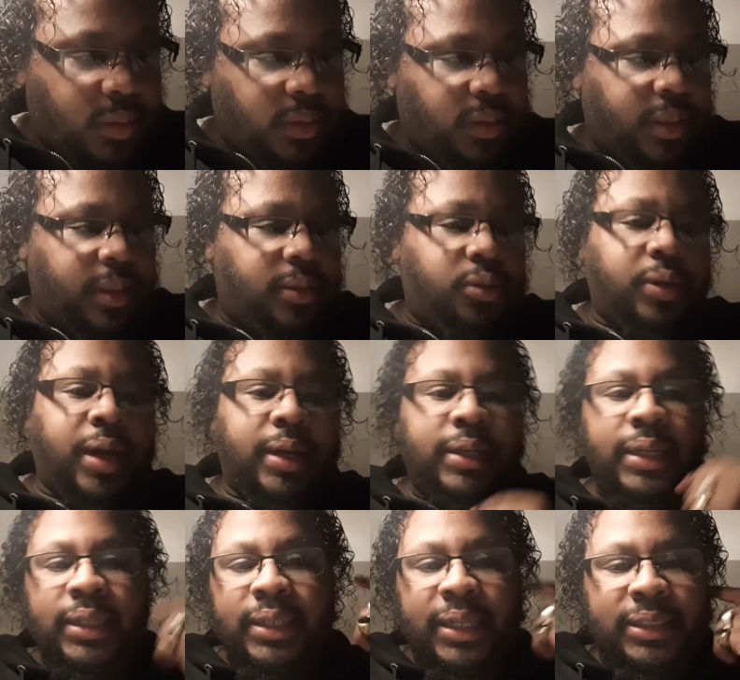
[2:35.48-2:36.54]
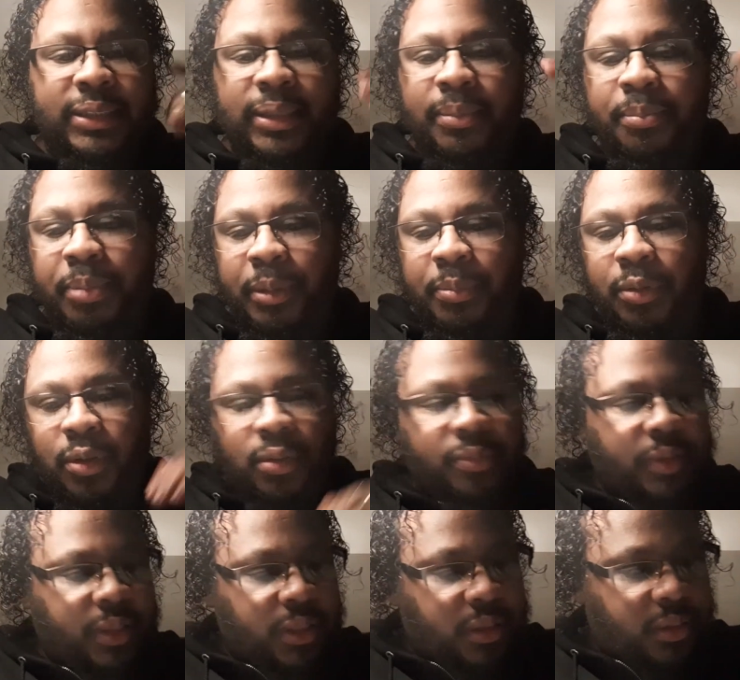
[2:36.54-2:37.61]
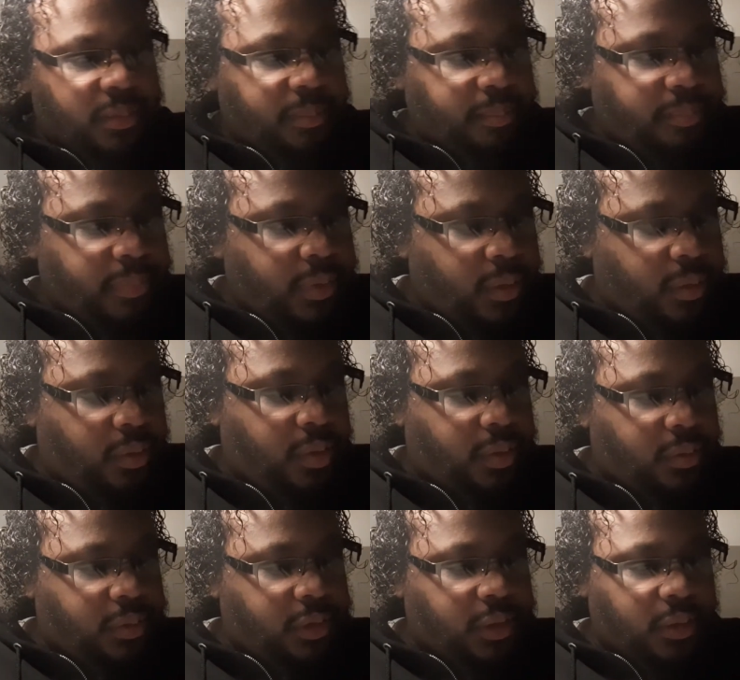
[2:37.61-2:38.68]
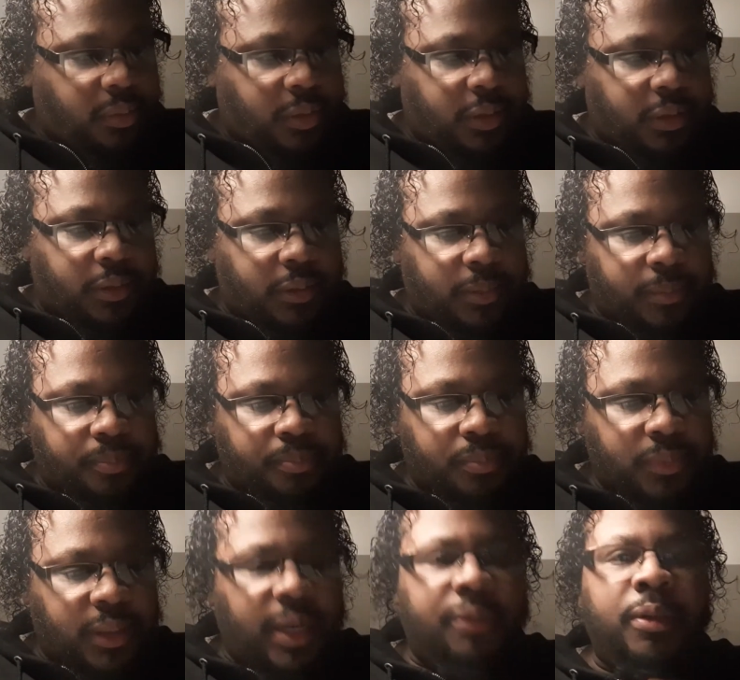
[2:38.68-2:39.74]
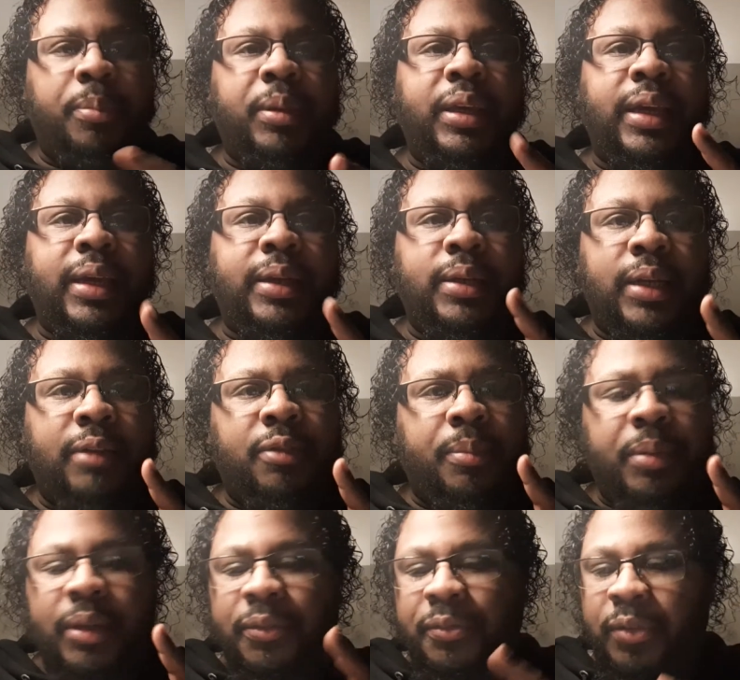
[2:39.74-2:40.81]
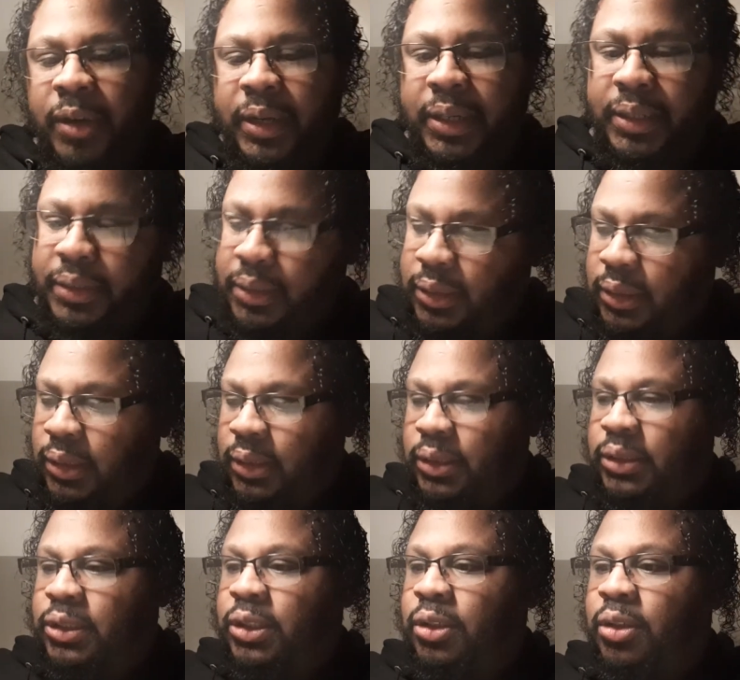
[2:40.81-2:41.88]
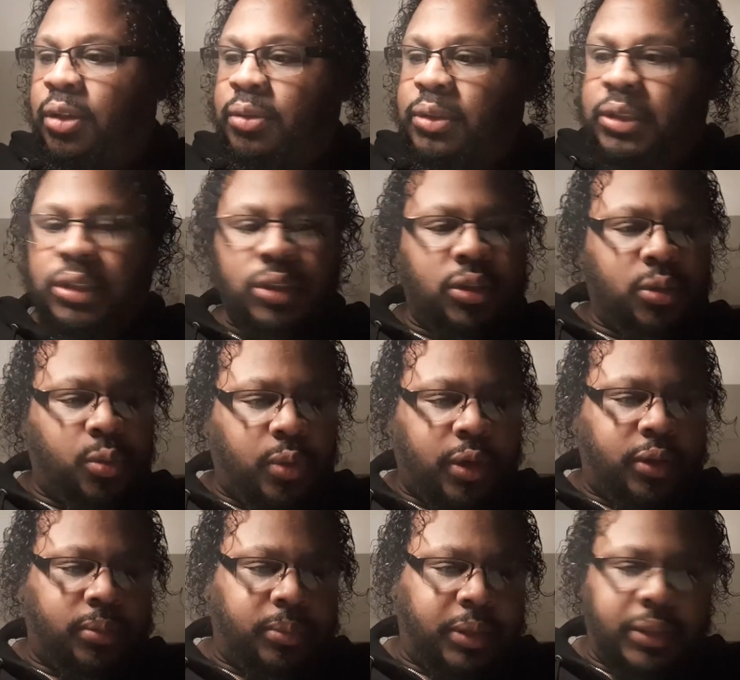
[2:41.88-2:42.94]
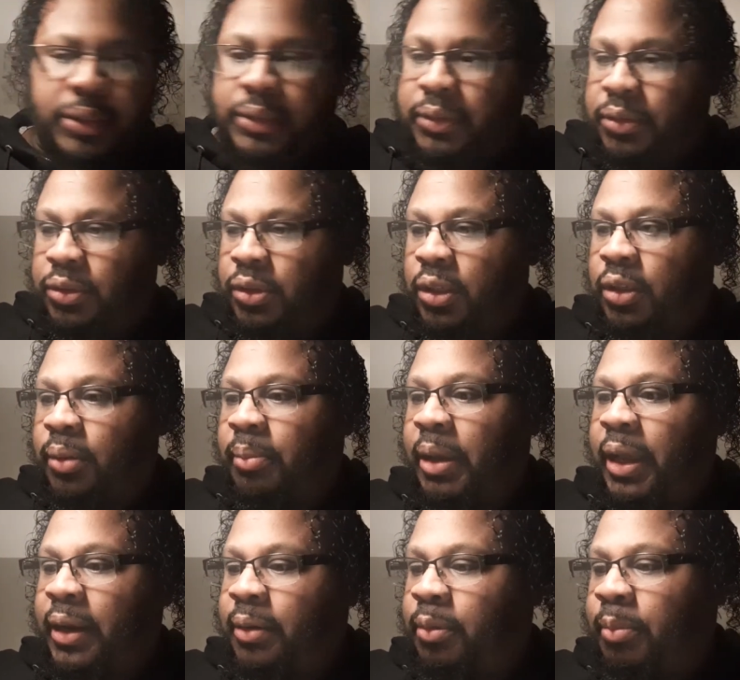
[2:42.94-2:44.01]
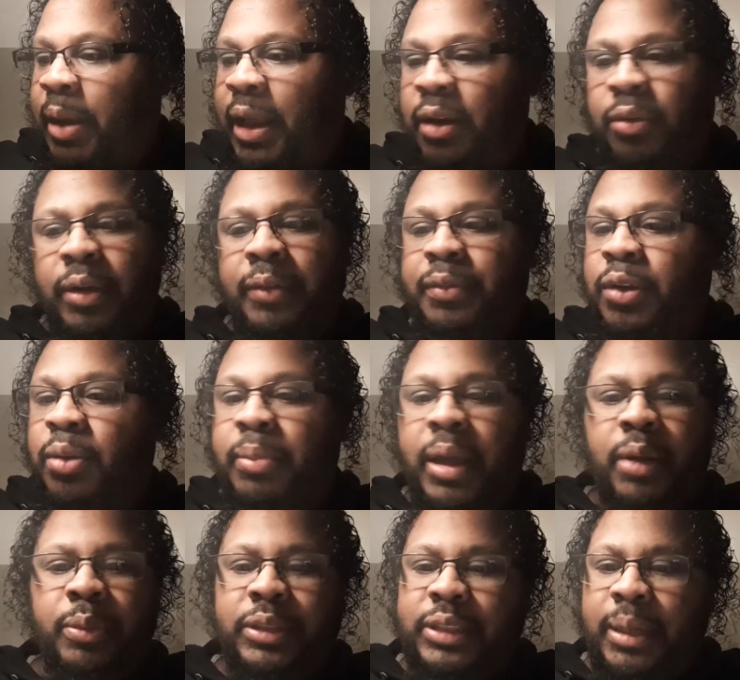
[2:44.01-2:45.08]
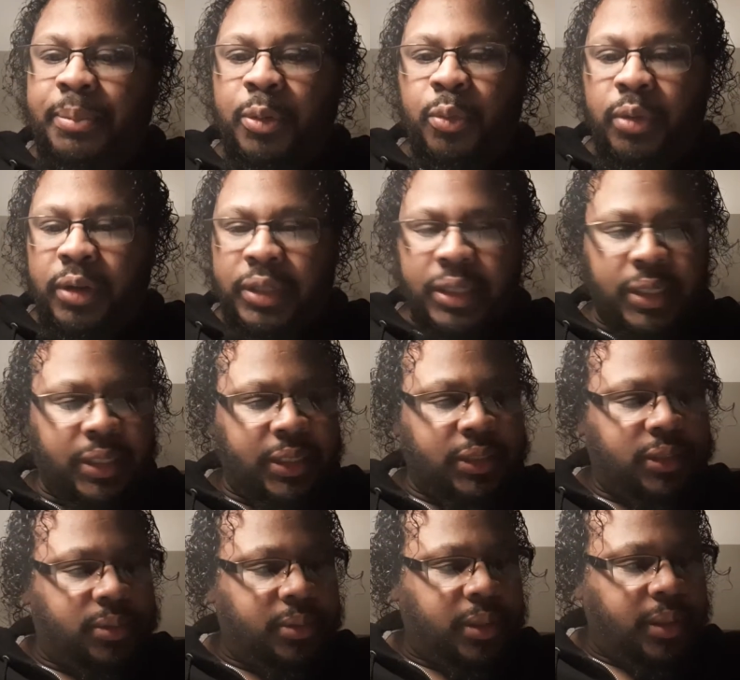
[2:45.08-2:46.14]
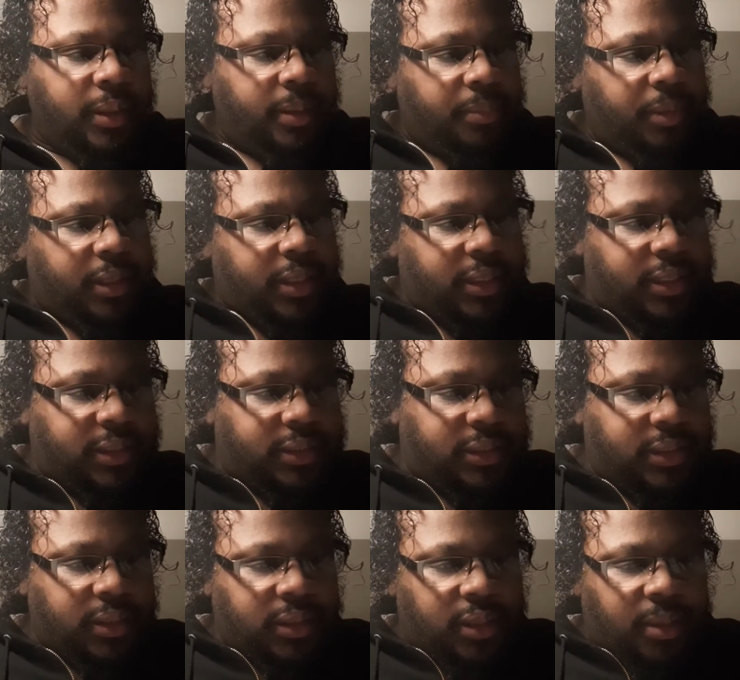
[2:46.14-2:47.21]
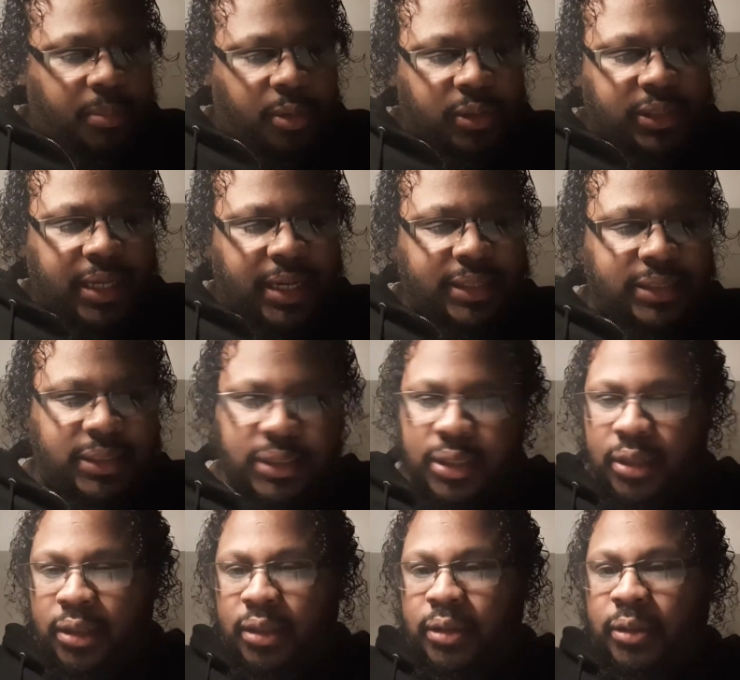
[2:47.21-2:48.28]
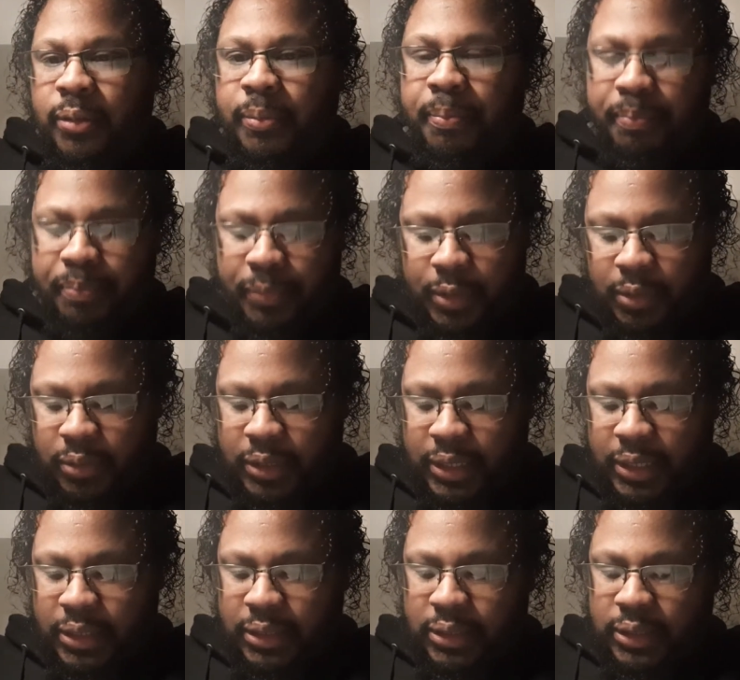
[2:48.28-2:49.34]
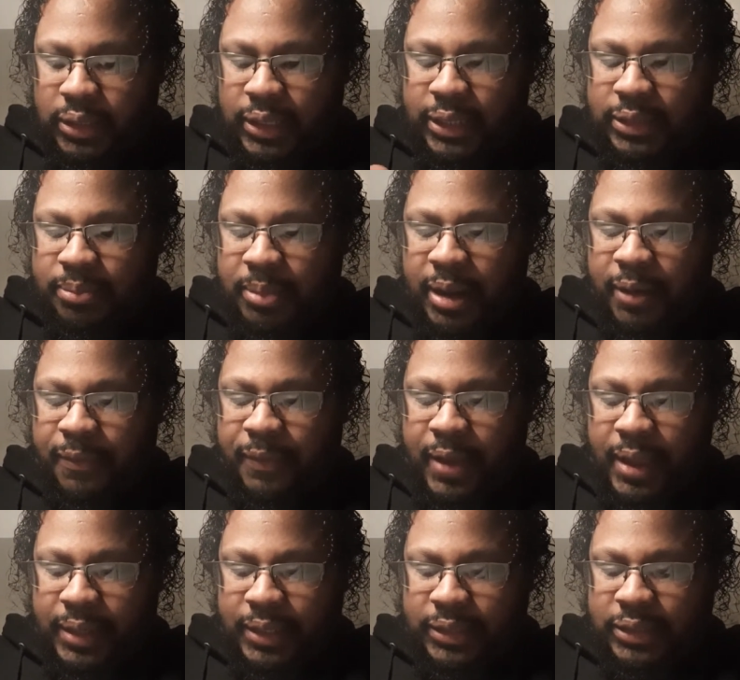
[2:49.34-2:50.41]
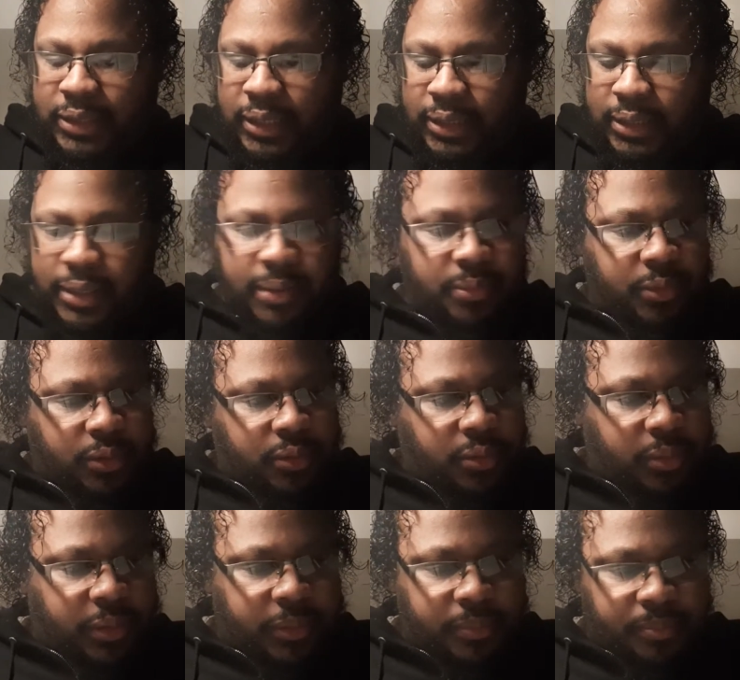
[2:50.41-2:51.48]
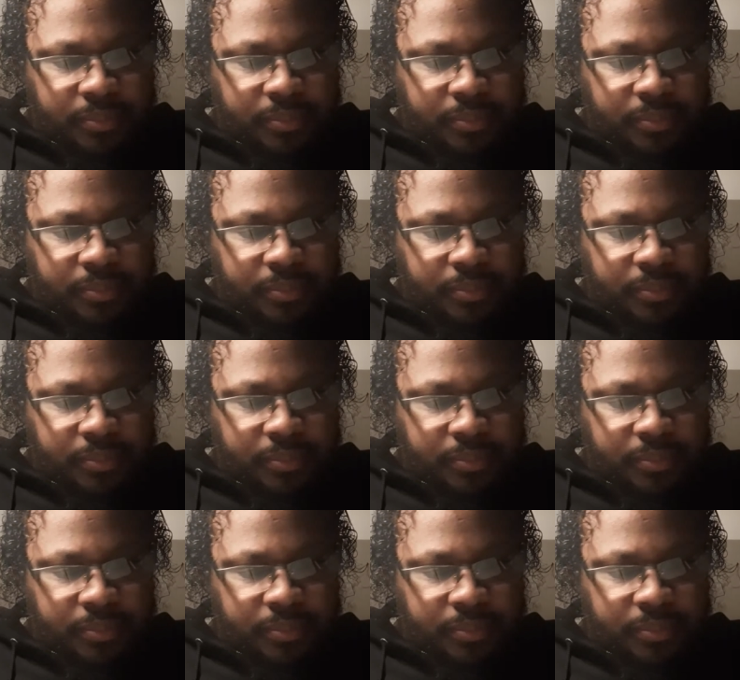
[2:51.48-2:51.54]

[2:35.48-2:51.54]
and you got that's something people overlook. So never be afraid to go to work, man. No matter what type of work it is, because the Most High see all. Okay, matter of fact, let's get that real quick.